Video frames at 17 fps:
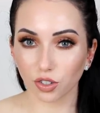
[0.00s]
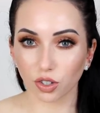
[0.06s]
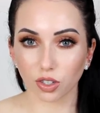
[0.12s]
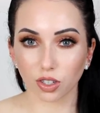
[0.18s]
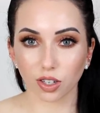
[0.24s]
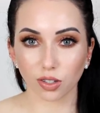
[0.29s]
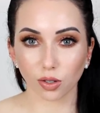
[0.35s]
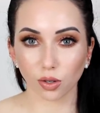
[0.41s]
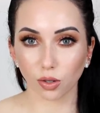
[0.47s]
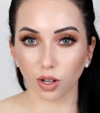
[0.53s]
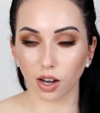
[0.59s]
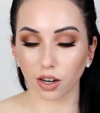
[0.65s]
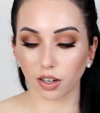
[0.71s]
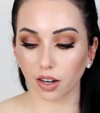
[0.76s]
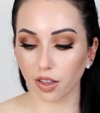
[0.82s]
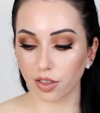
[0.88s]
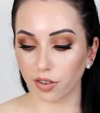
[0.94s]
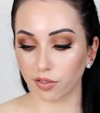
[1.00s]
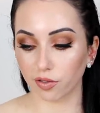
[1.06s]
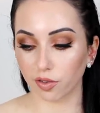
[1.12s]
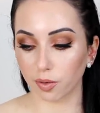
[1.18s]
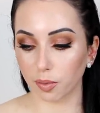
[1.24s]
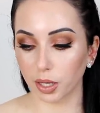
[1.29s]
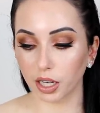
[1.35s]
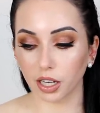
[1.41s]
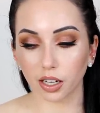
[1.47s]
Just does a whole lot of nothing for
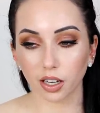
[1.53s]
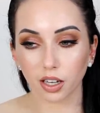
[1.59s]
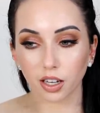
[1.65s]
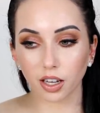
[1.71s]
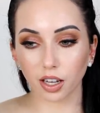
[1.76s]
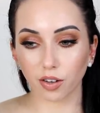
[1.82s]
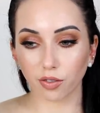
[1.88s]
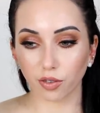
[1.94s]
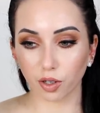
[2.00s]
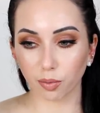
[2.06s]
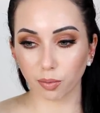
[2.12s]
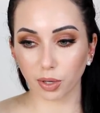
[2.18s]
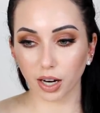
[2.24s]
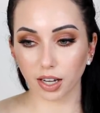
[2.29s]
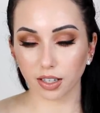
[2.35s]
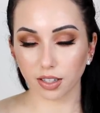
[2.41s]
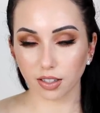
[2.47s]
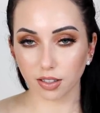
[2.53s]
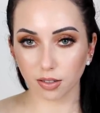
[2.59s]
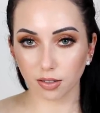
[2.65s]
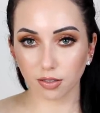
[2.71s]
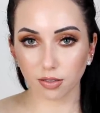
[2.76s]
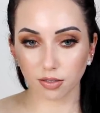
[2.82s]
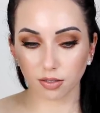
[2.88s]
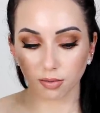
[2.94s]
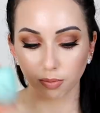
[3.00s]
me, and for the price,
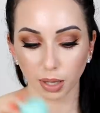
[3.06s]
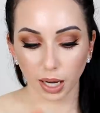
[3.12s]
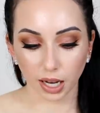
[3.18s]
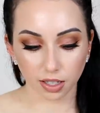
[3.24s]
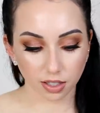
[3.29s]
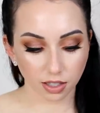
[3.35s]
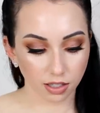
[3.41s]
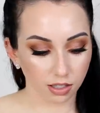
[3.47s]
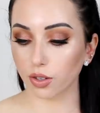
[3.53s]
pass.